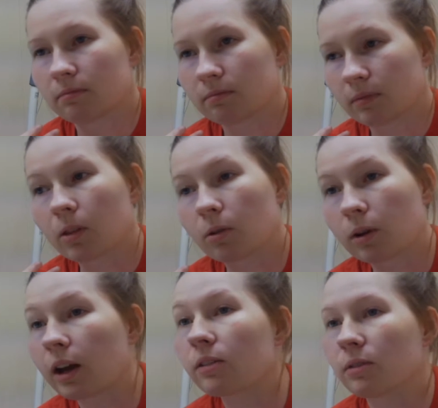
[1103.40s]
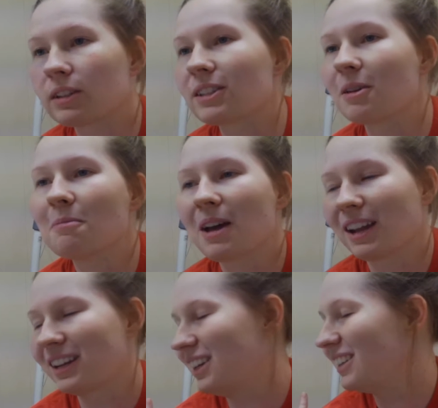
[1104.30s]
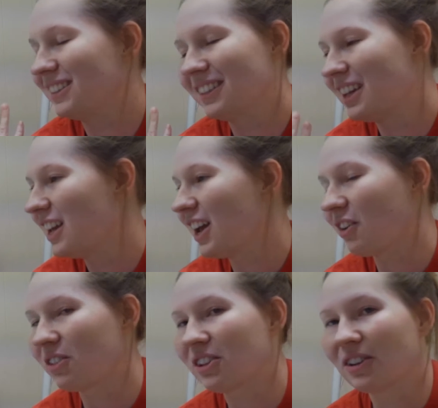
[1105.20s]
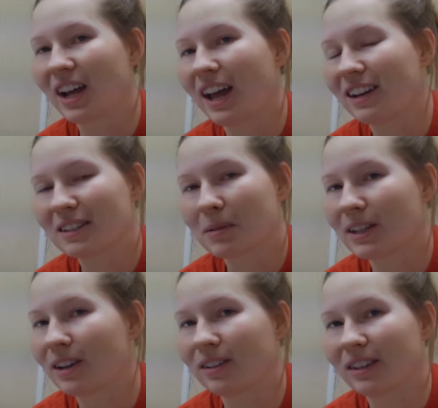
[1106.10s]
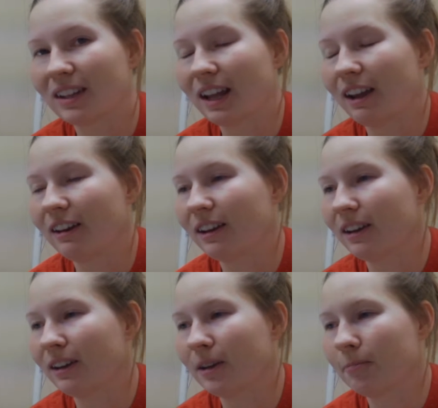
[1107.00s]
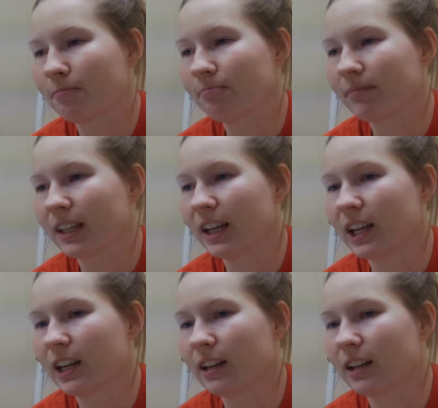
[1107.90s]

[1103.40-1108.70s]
throughout the rest of the body. I really don't know how to explain it other than that. And